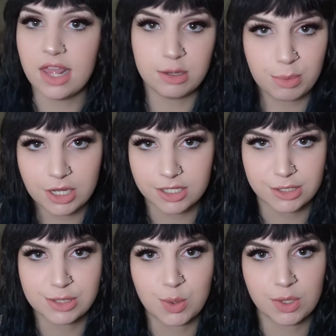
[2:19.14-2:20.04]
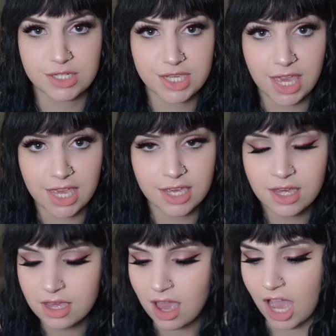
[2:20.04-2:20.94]
any product is going to cake.
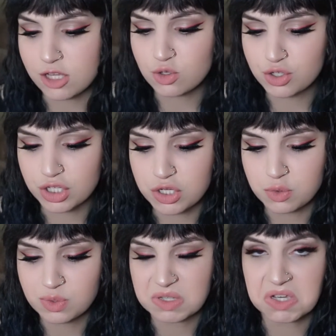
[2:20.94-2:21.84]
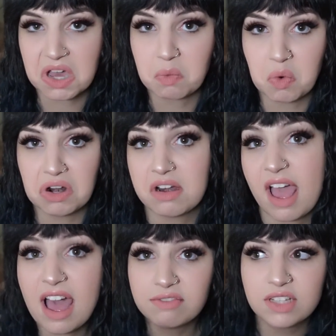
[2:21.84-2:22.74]
I usually use like
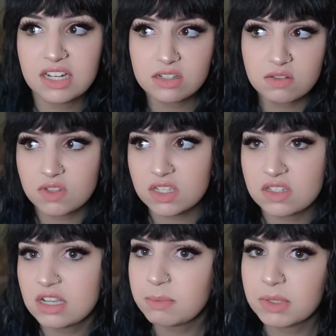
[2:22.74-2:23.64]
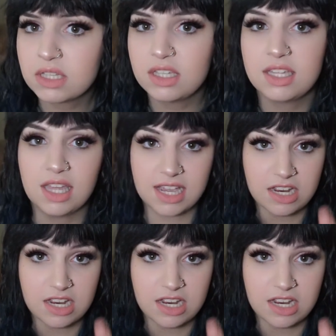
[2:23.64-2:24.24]
1.5 layers of this typically, like